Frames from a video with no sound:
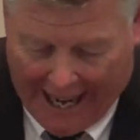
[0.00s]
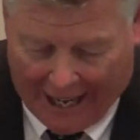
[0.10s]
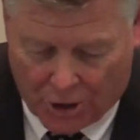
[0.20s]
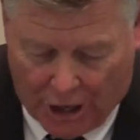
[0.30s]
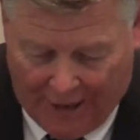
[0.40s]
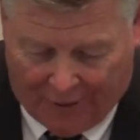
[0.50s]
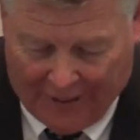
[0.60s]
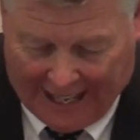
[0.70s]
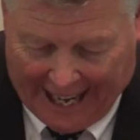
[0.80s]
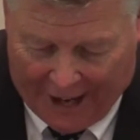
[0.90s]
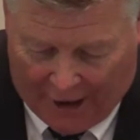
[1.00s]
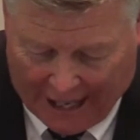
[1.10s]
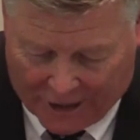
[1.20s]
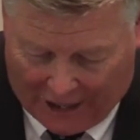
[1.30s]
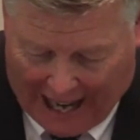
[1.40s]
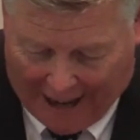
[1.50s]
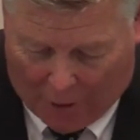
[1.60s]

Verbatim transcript: It is good for thee to enter into life